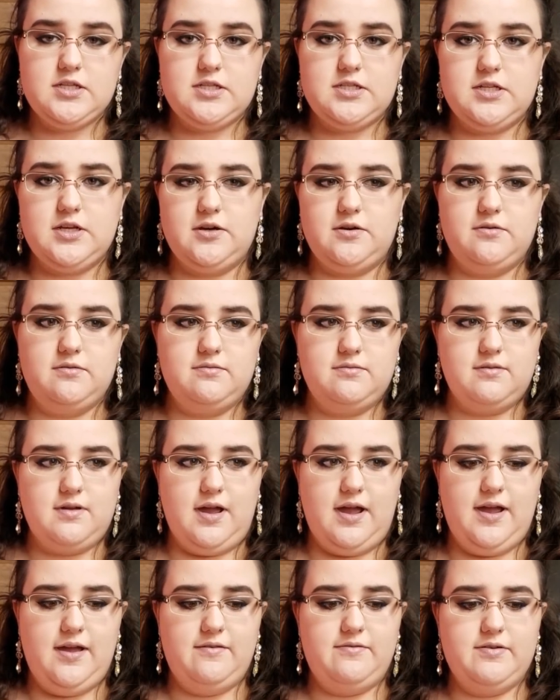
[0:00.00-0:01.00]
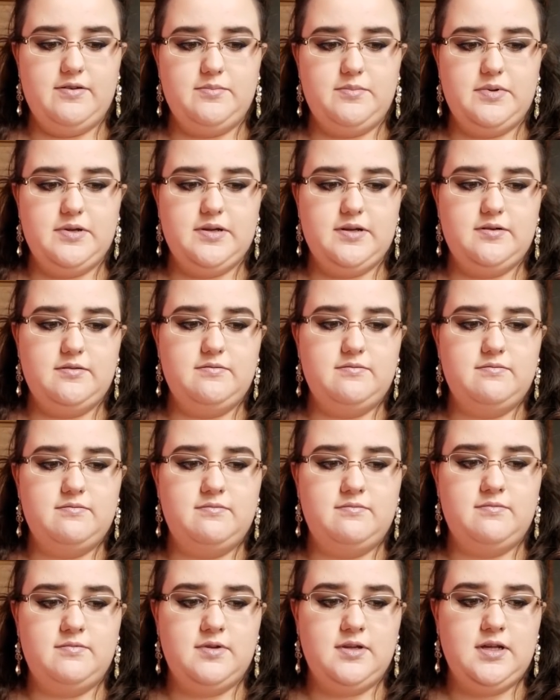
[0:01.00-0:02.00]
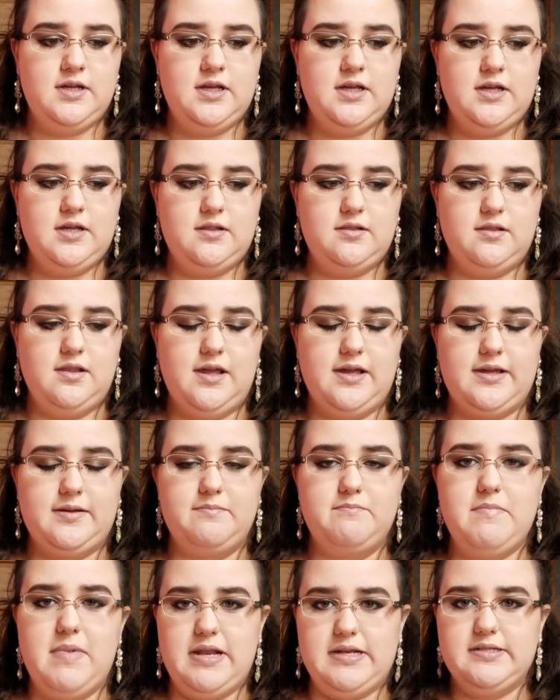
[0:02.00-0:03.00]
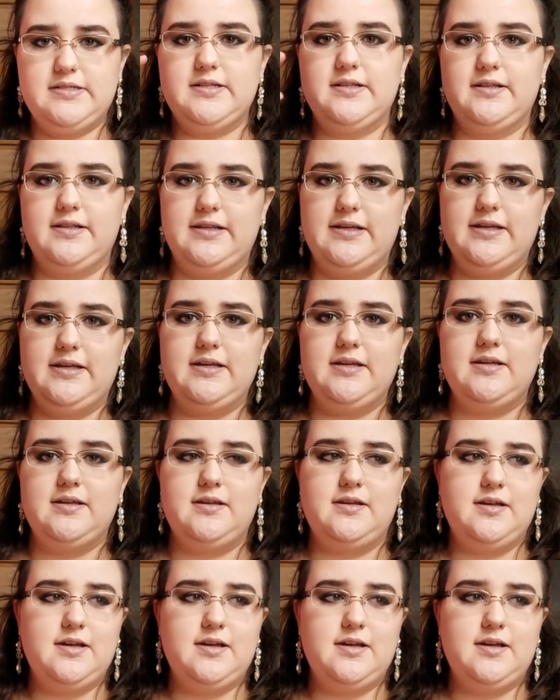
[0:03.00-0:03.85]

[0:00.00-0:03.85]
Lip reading: So I haven't been like mentally